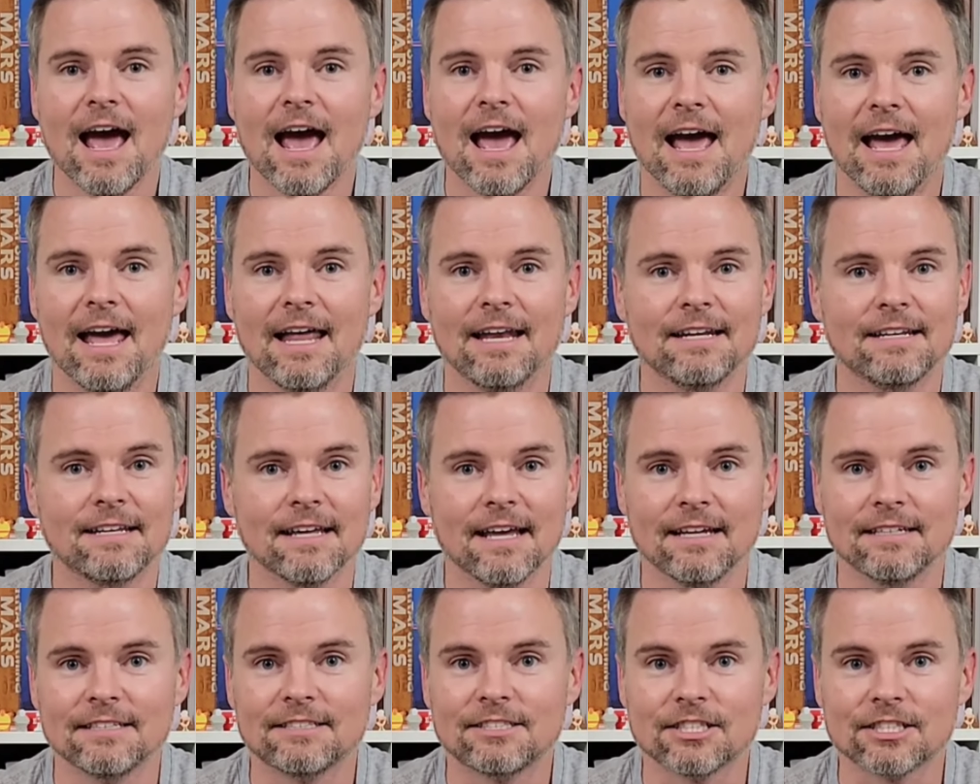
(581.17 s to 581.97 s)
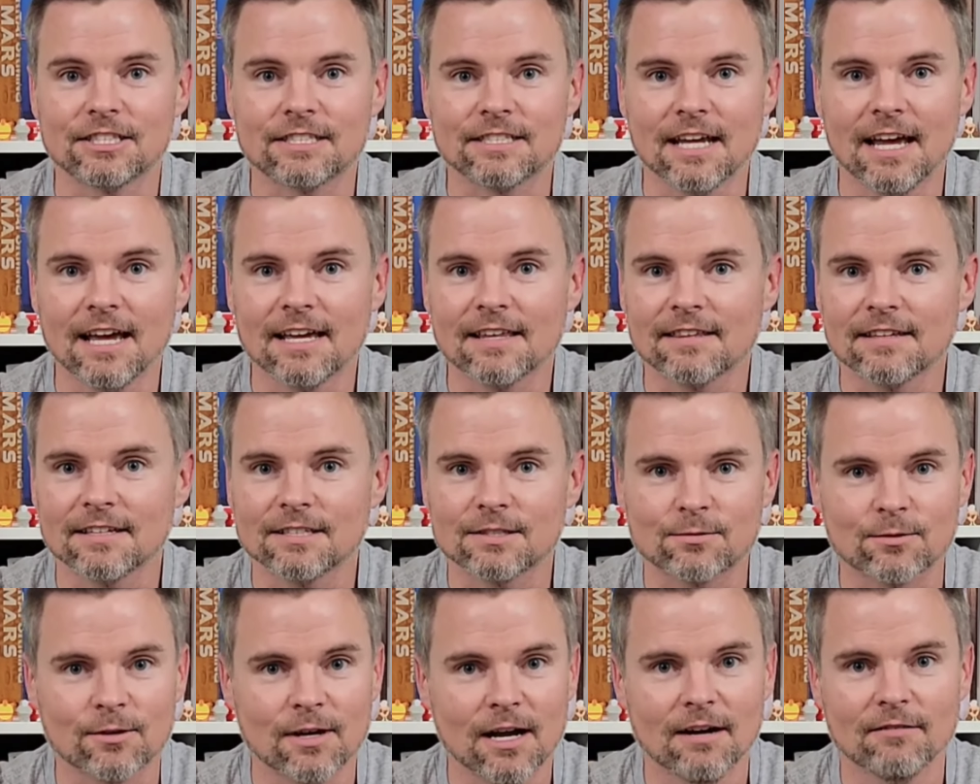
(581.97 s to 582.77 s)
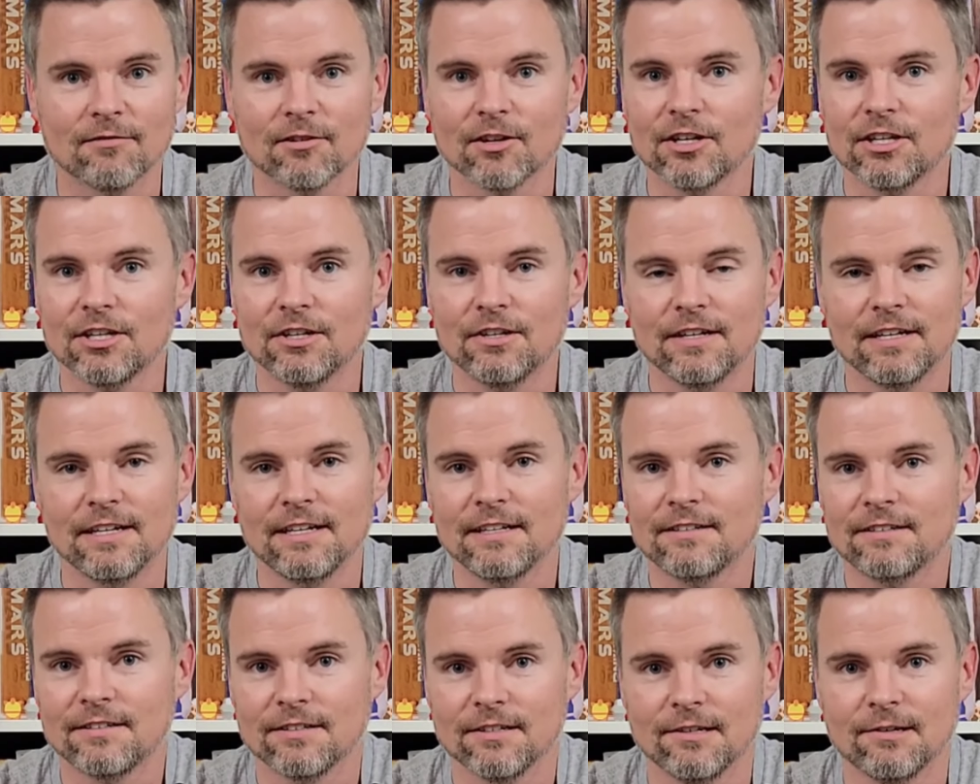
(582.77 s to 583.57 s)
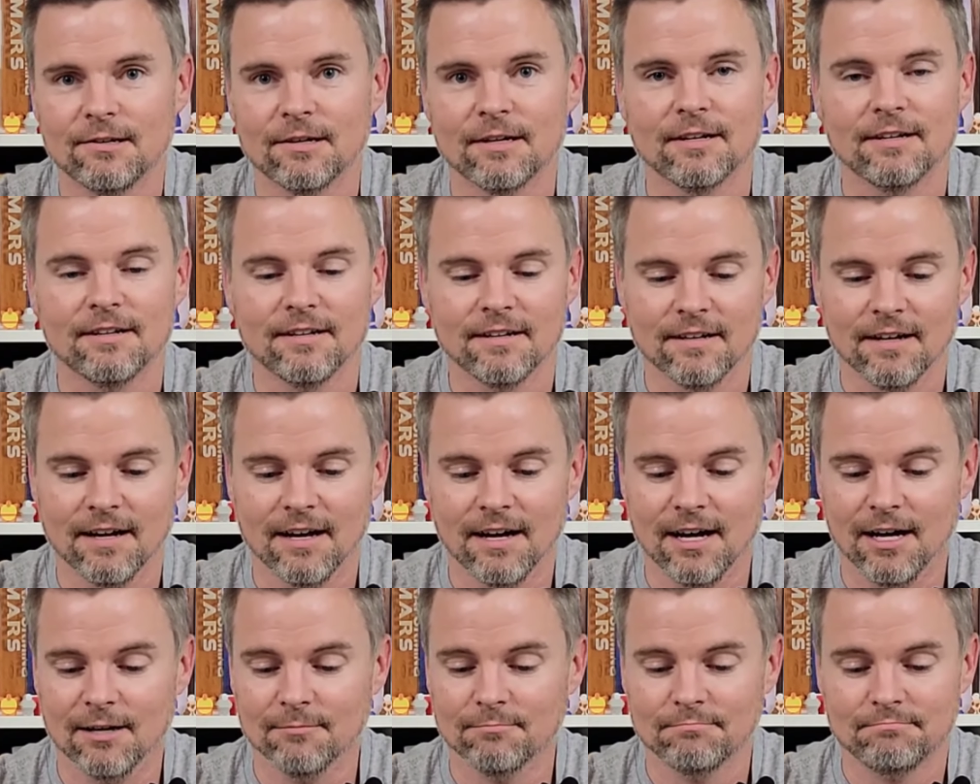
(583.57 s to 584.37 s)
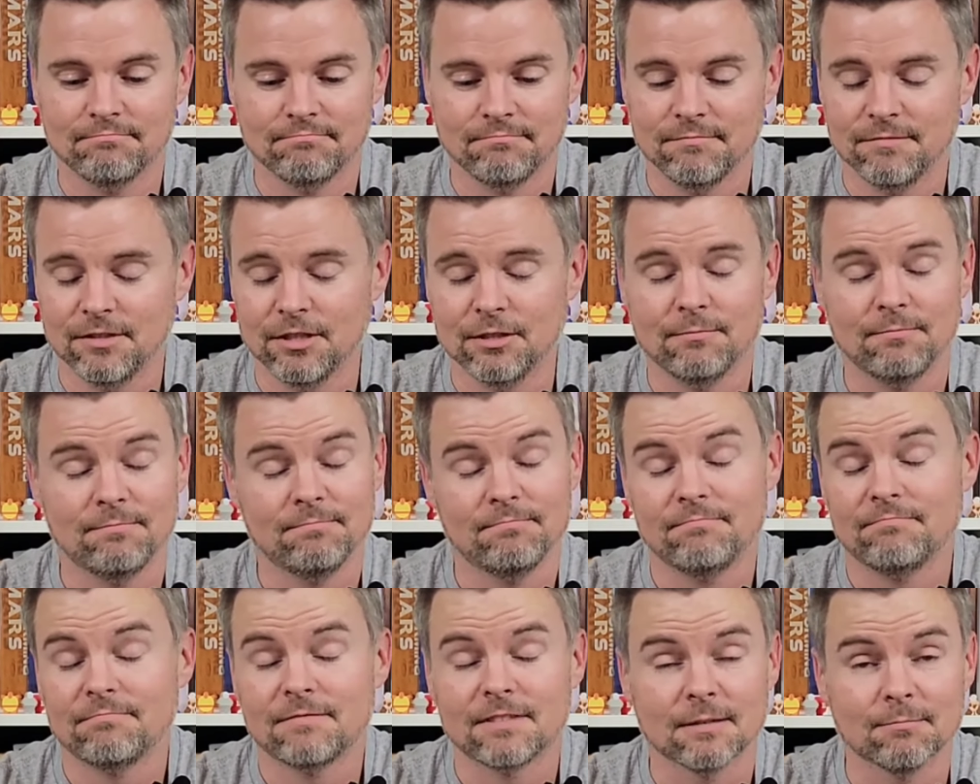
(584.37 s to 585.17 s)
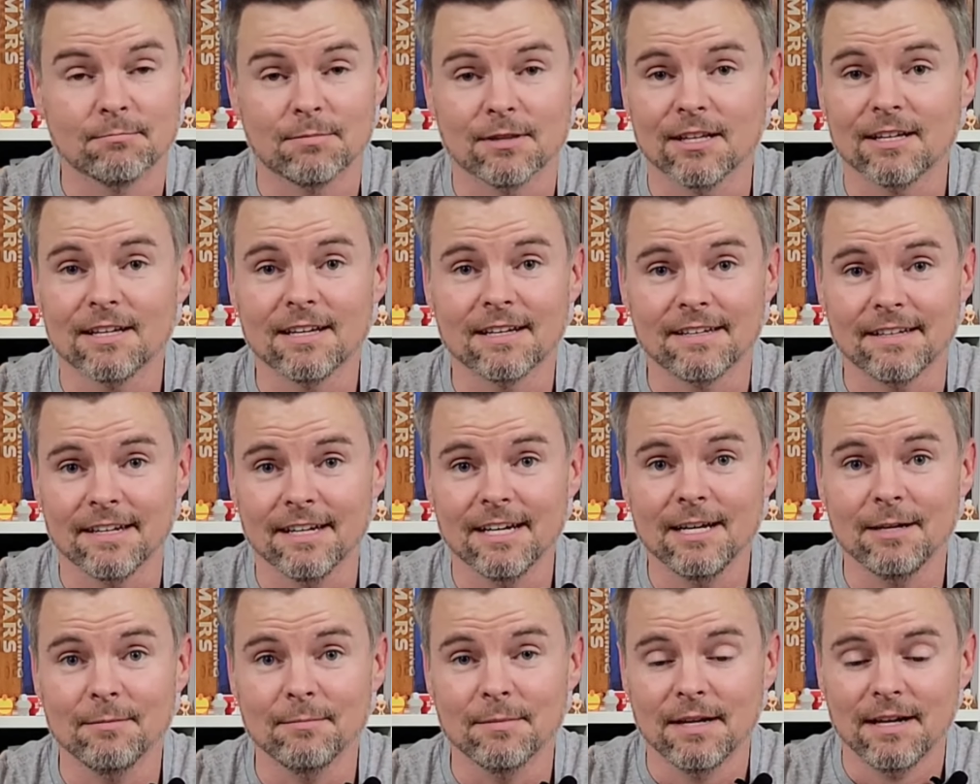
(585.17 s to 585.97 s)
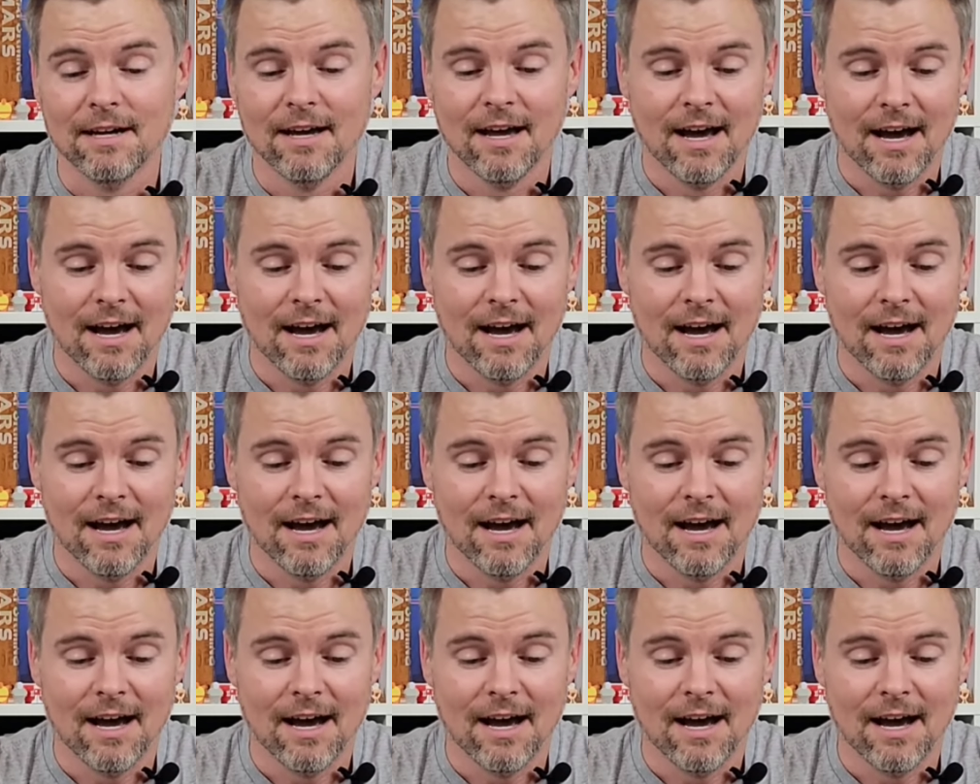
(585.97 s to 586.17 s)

and, and just take this wherever you need to and um, you can play a game.